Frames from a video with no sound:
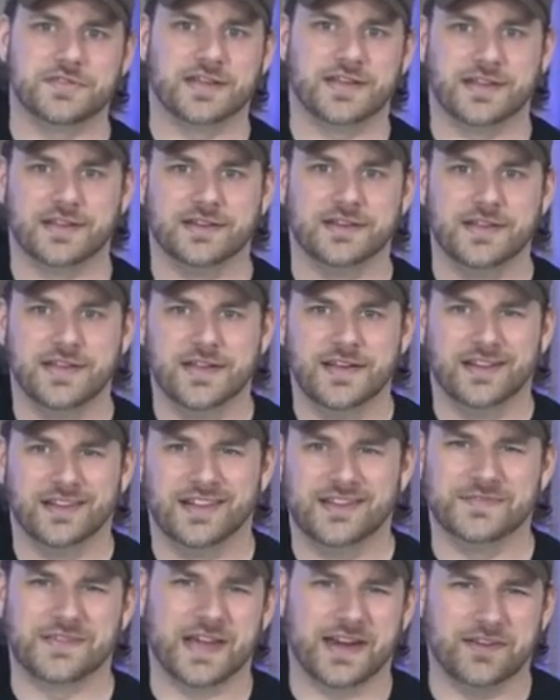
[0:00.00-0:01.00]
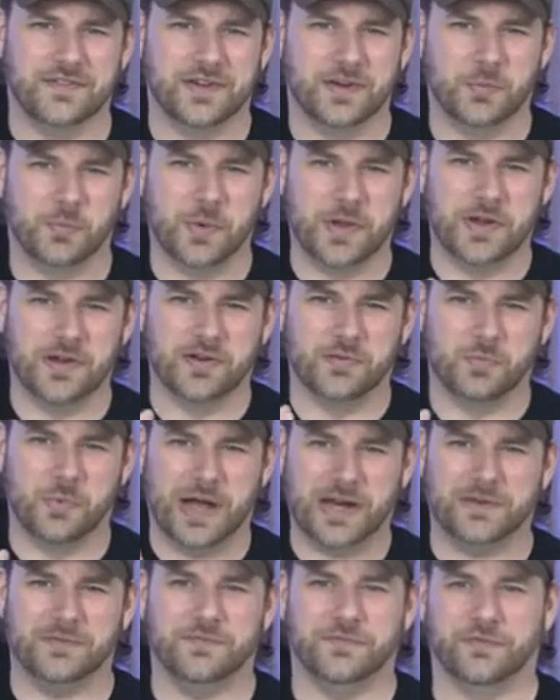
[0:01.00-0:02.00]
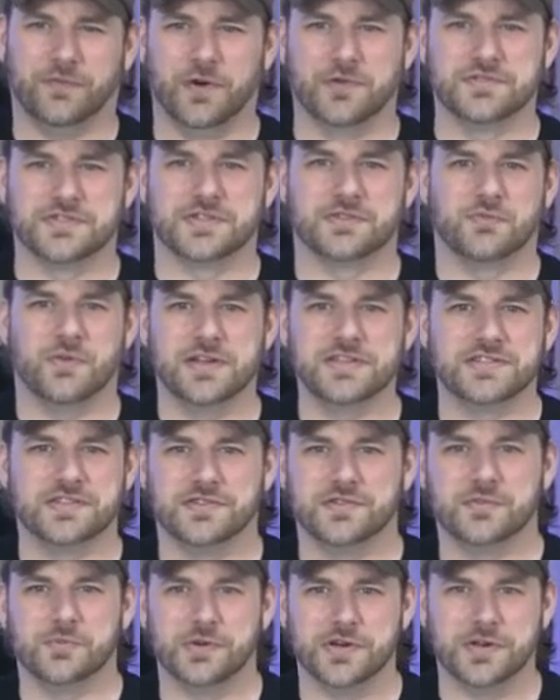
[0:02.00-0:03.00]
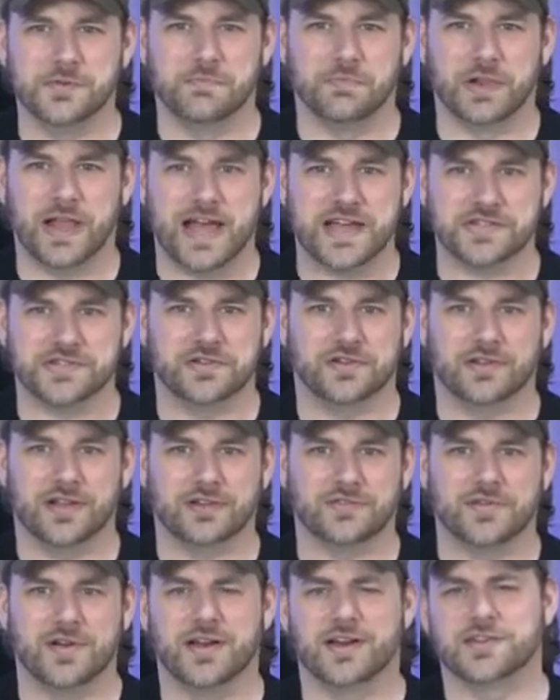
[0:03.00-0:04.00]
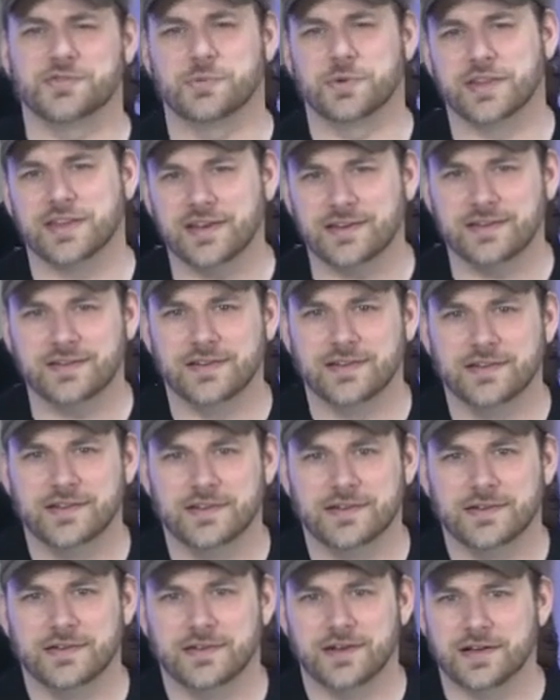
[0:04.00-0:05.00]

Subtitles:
down, and it leaves kind of a weird, wet residue on everything you use it on.